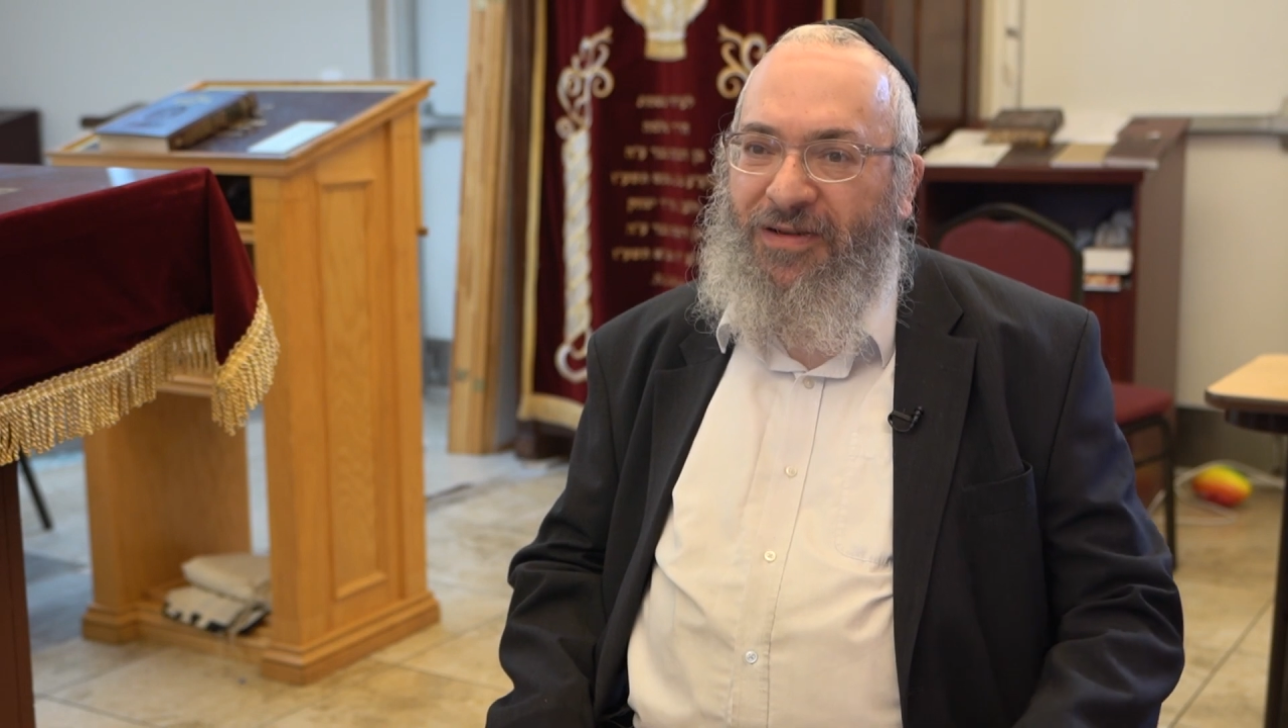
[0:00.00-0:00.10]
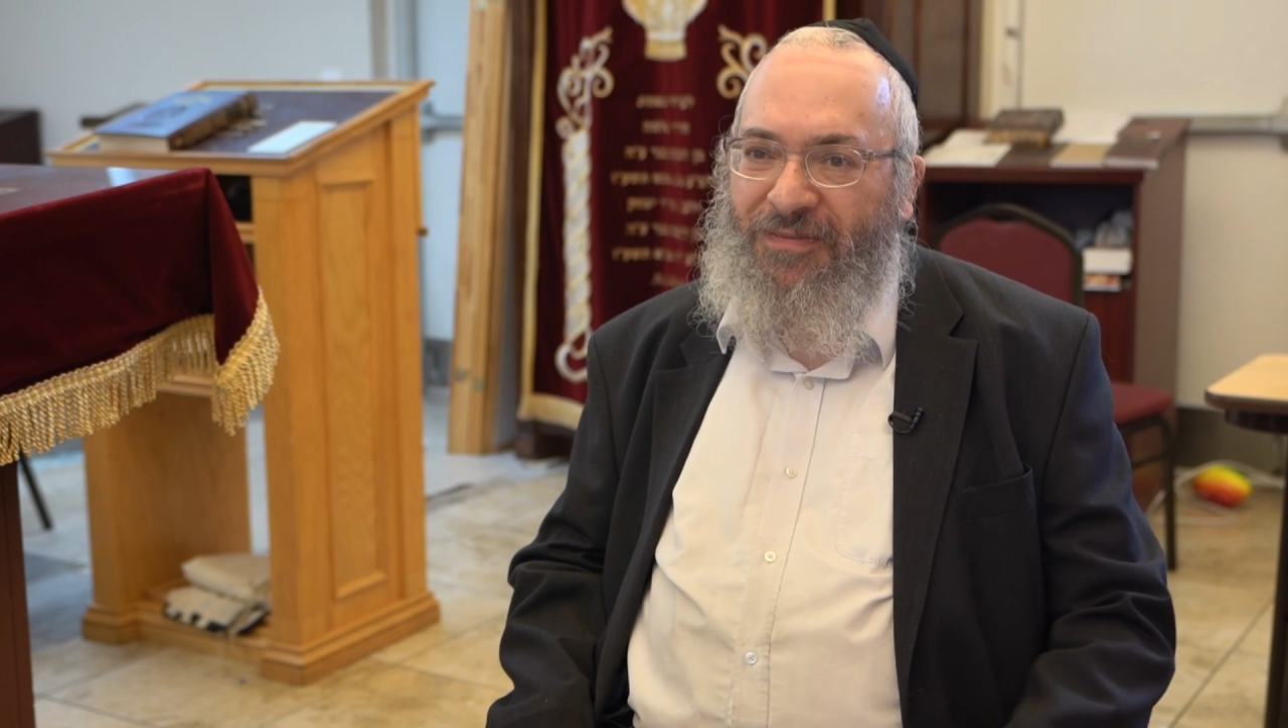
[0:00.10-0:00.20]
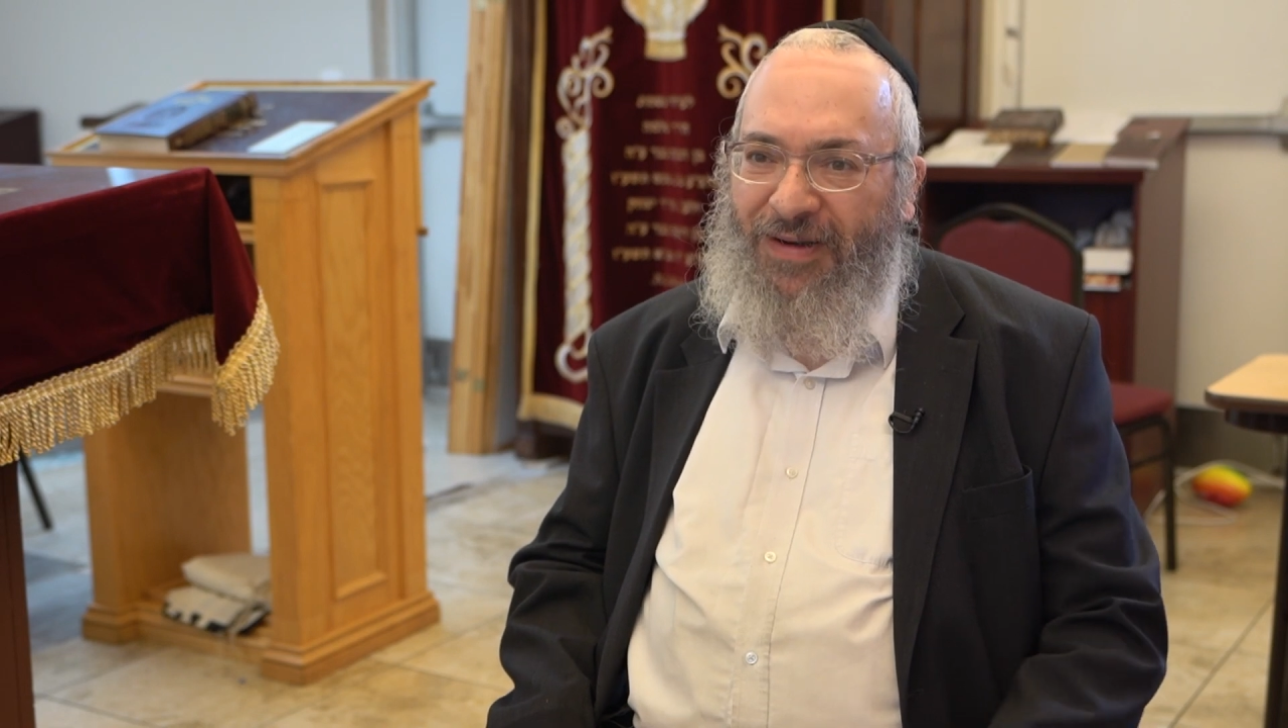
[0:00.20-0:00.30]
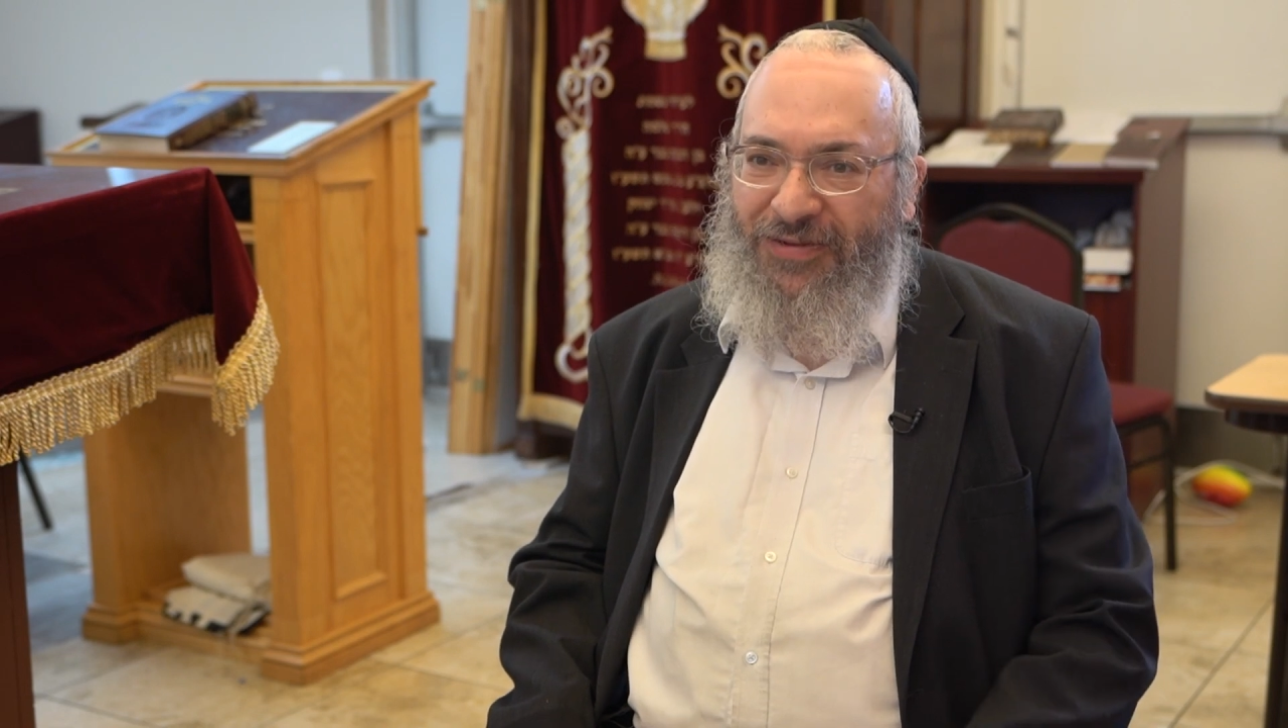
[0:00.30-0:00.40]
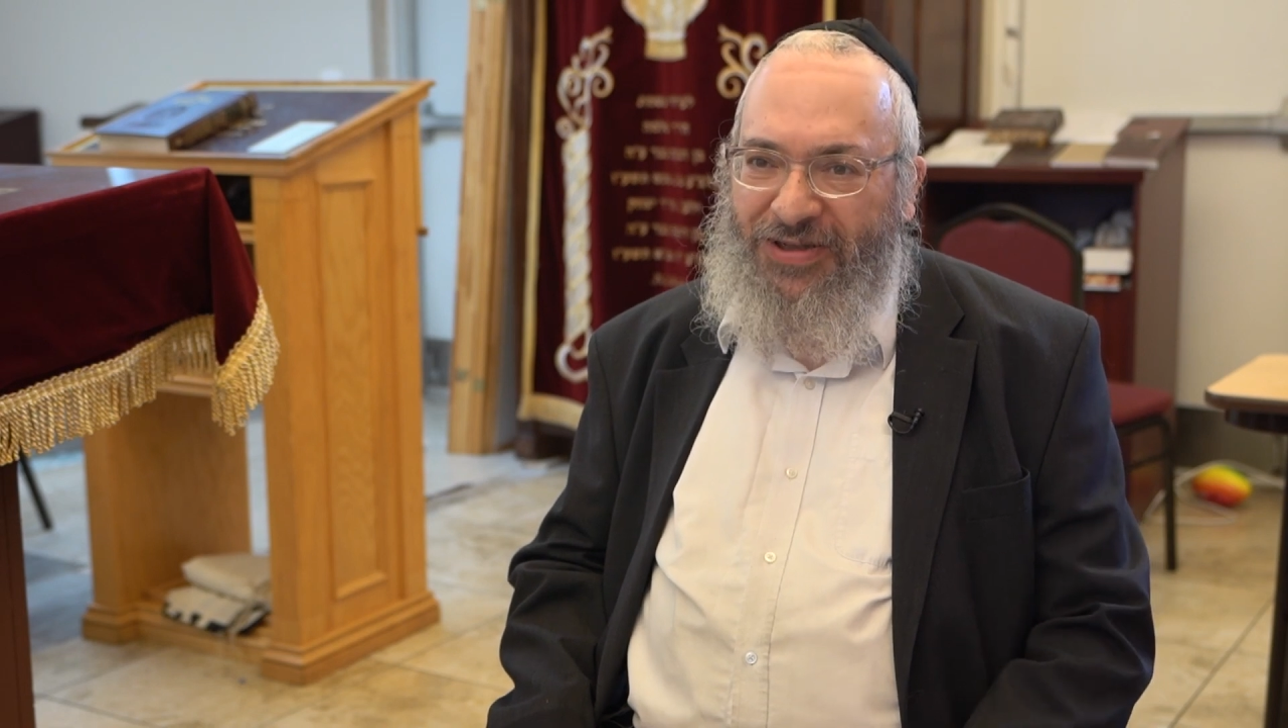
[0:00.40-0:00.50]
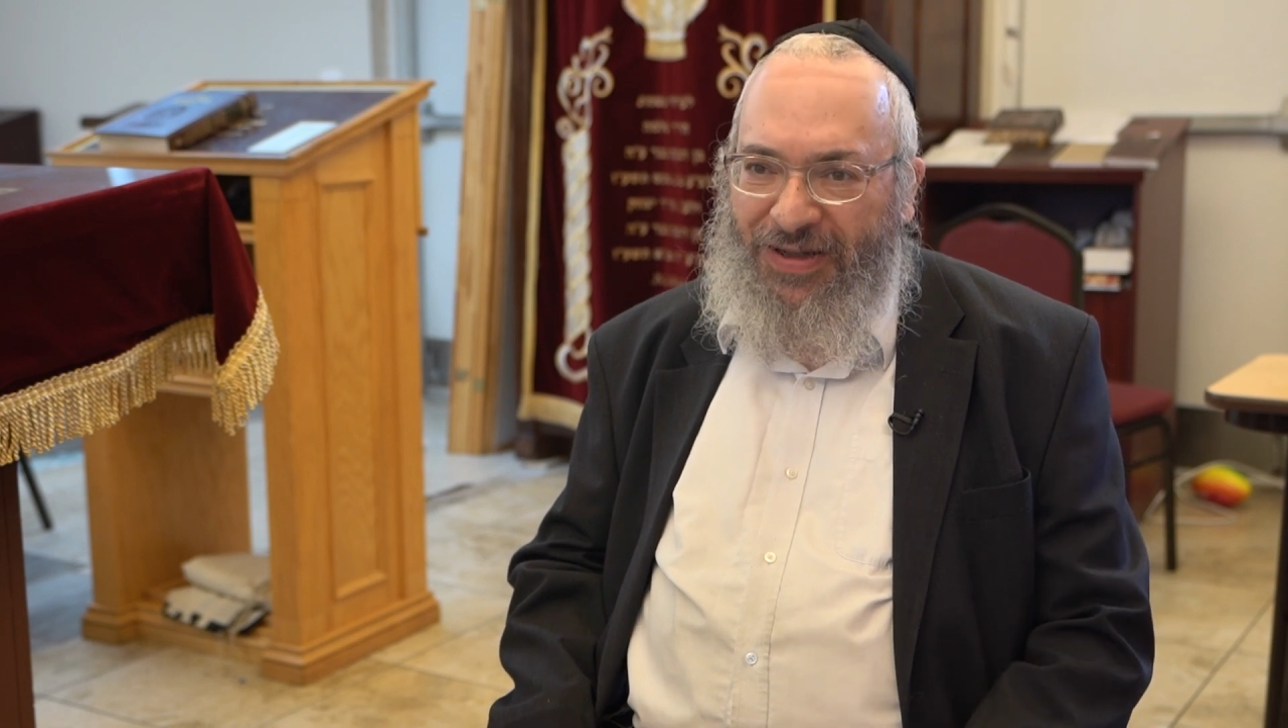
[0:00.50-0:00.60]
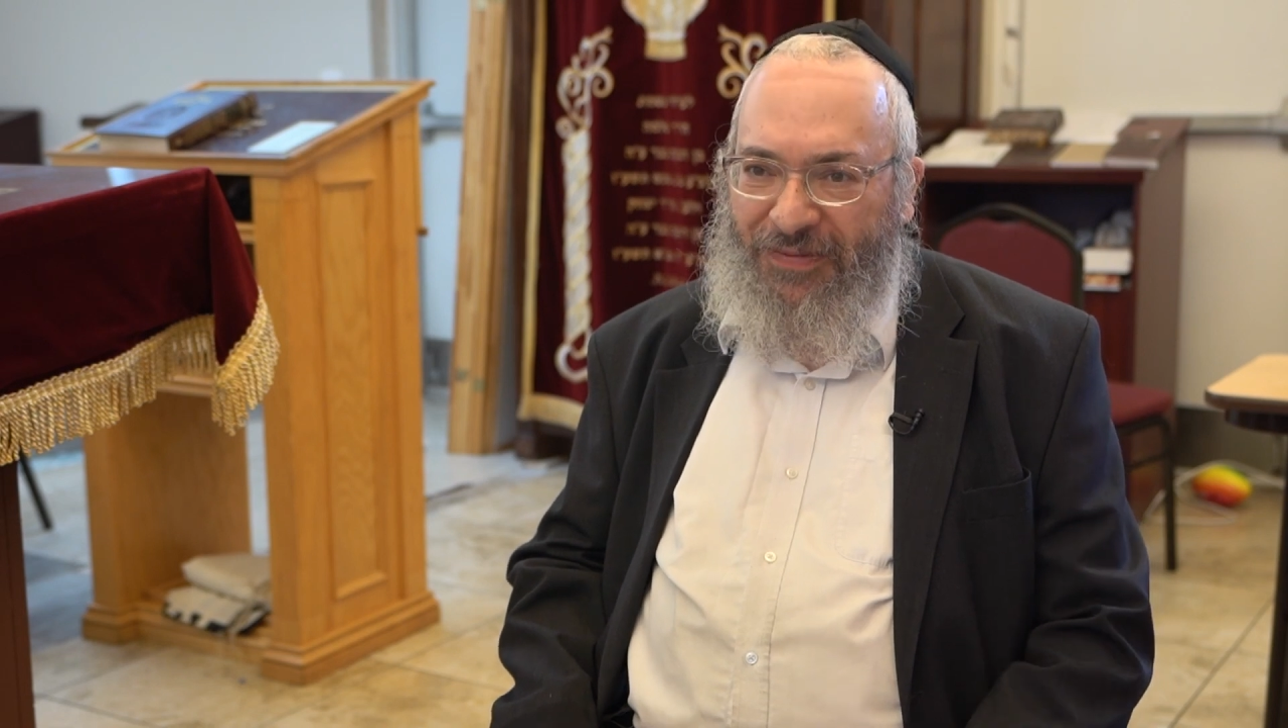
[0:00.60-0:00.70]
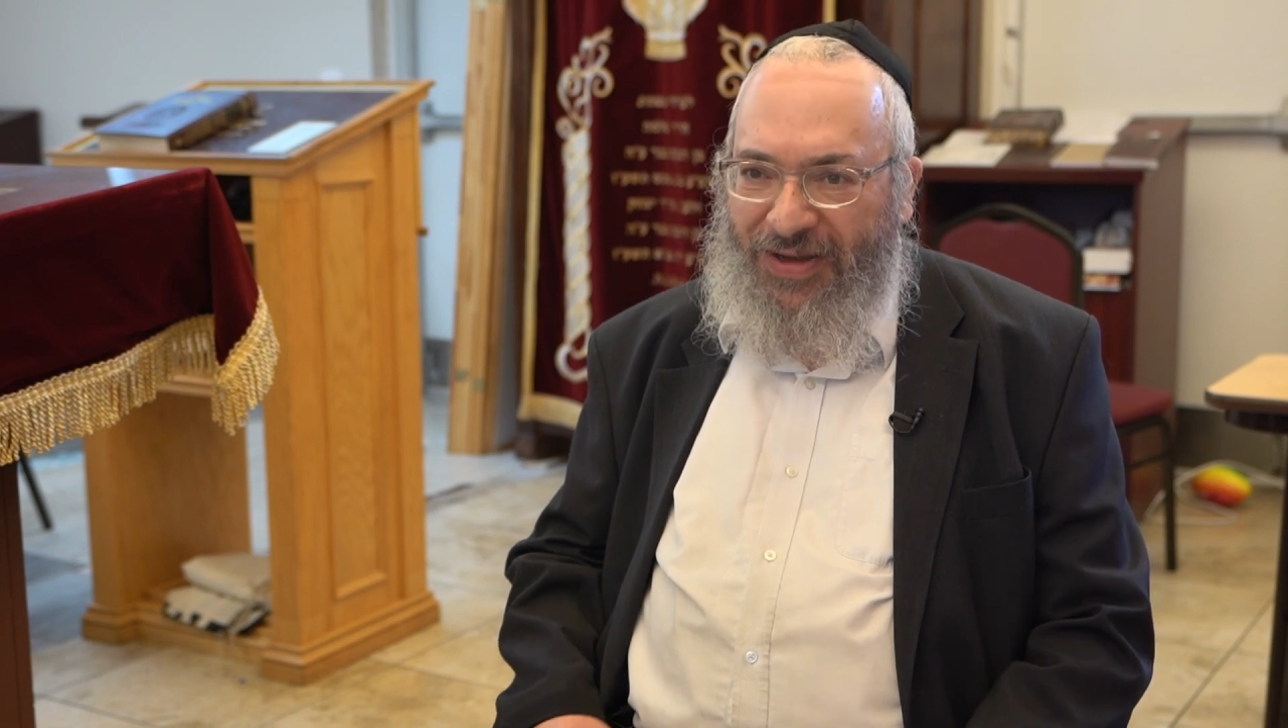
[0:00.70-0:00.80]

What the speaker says: the Lubavitcher Rebbe?"